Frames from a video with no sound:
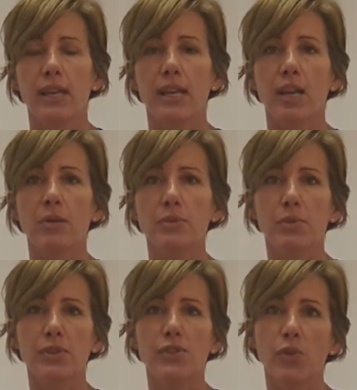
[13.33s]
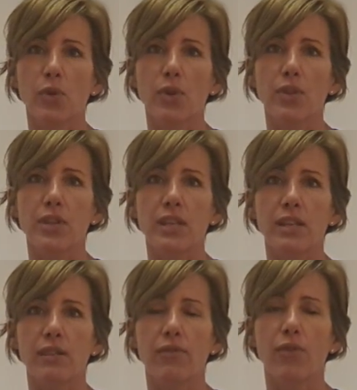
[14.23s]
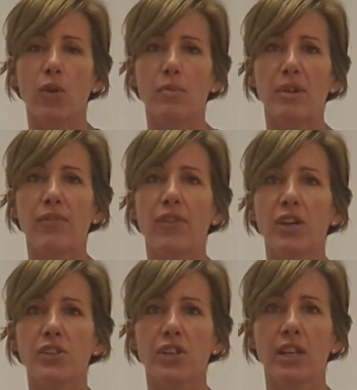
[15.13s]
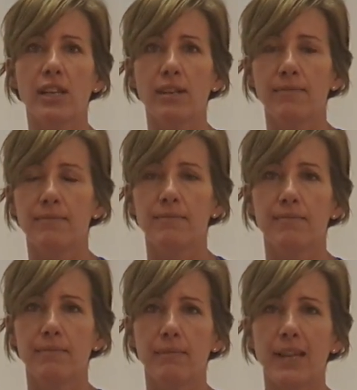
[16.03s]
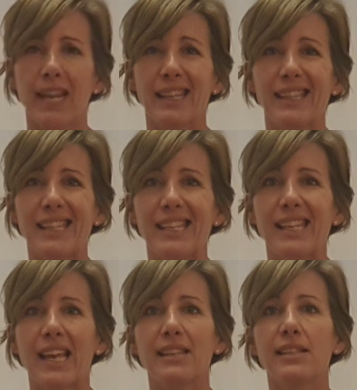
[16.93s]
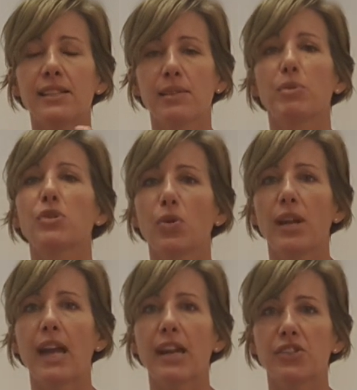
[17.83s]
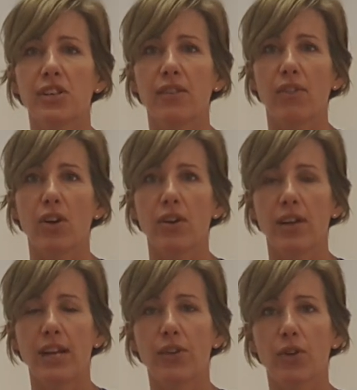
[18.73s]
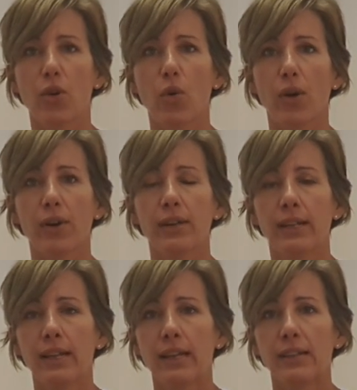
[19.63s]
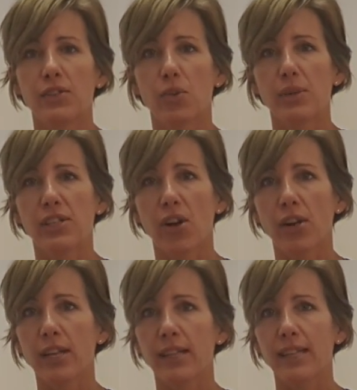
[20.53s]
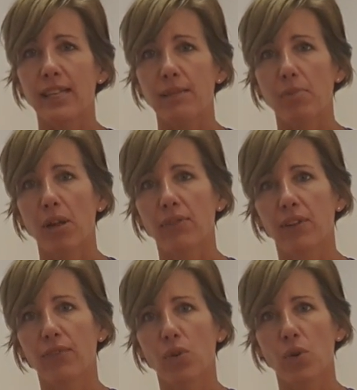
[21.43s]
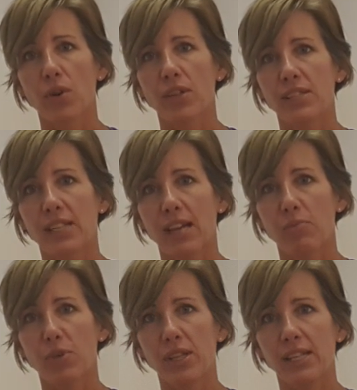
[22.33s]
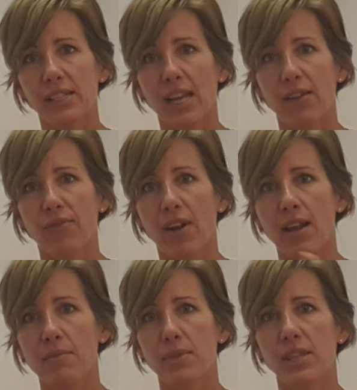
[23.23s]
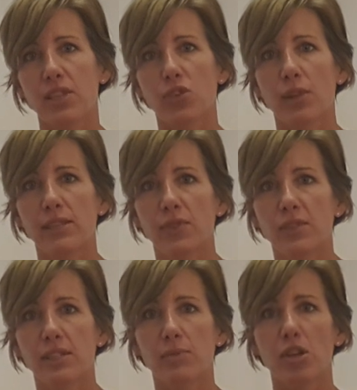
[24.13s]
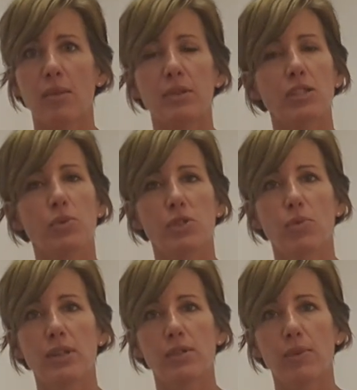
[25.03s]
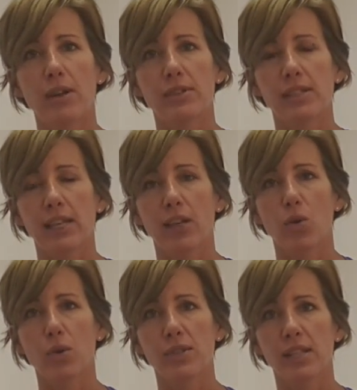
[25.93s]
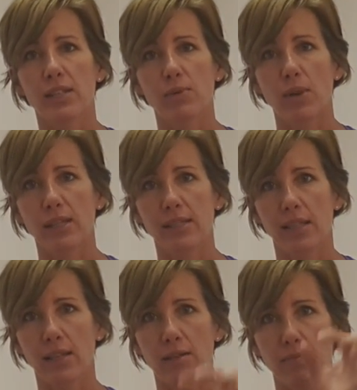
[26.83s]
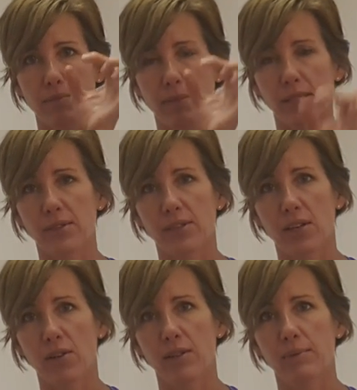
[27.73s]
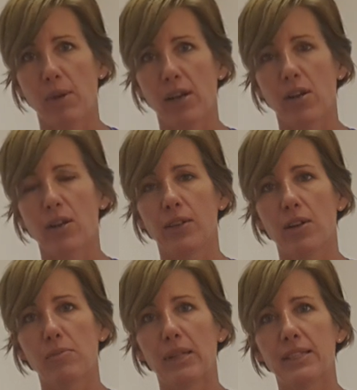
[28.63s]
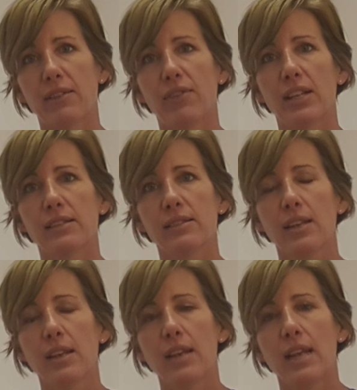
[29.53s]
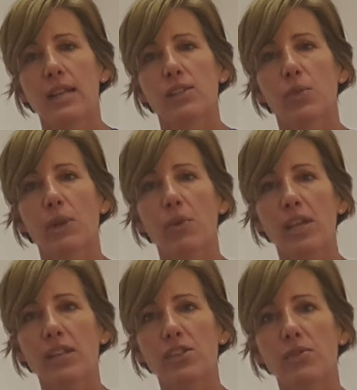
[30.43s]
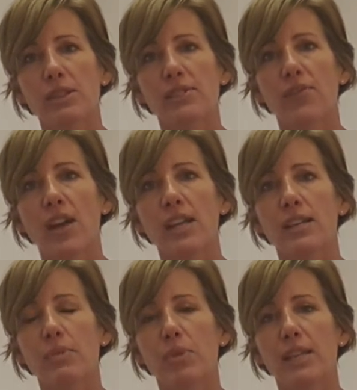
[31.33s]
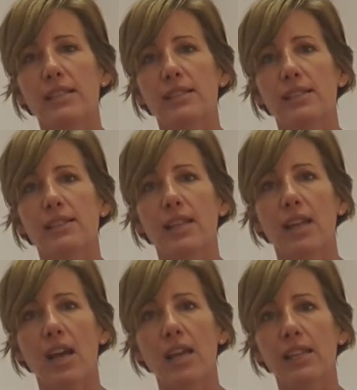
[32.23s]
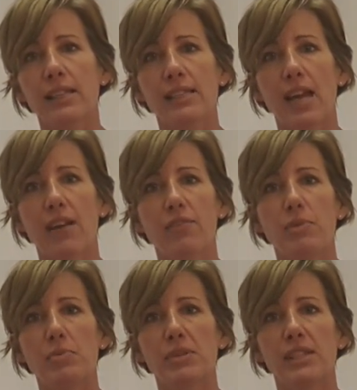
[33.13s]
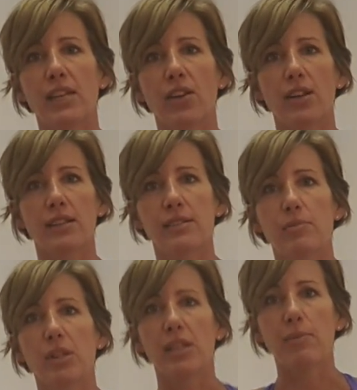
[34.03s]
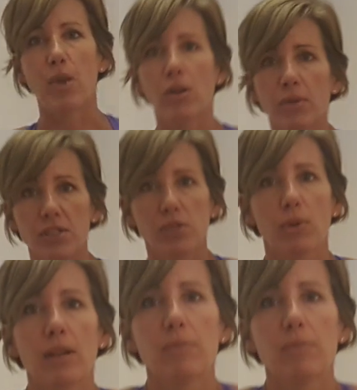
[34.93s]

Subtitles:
It helps restore the form and function and the anticipatory action of our inner core. So we target the pelvic floor, the breathing diaphragm, the transversus abdominis, which runs around us like a corset, as well as the little muscles in our spine called our multifidus. So what I want you to do is find a place to sit. I like to have people sitting on a stability ball, which is what